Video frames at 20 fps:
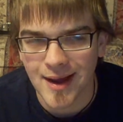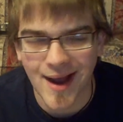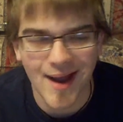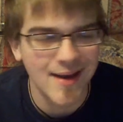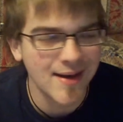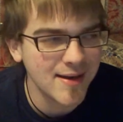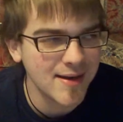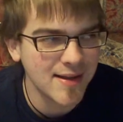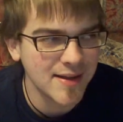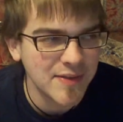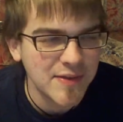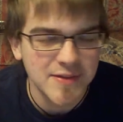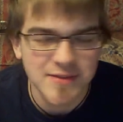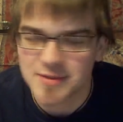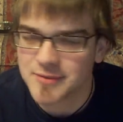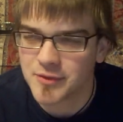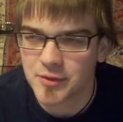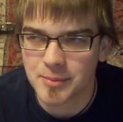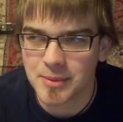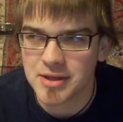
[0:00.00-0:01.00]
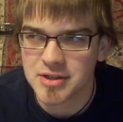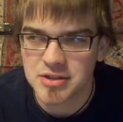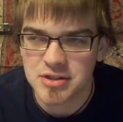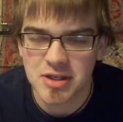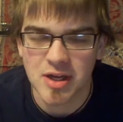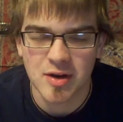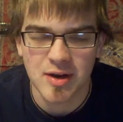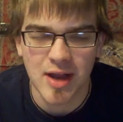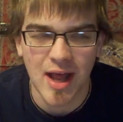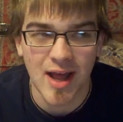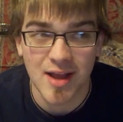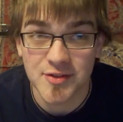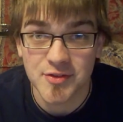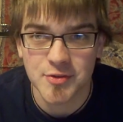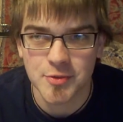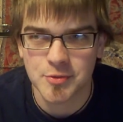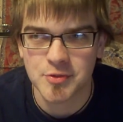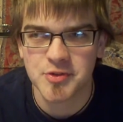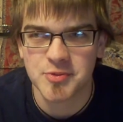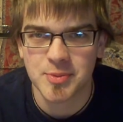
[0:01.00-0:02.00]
I need to get this information out as soon as